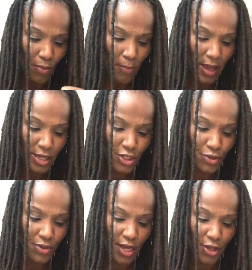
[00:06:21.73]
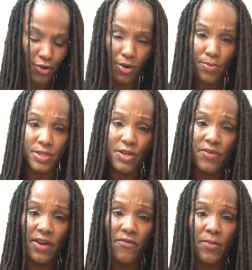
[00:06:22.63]
make sure that you're
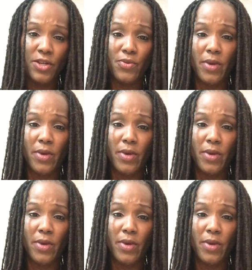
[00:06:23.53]
preserving information,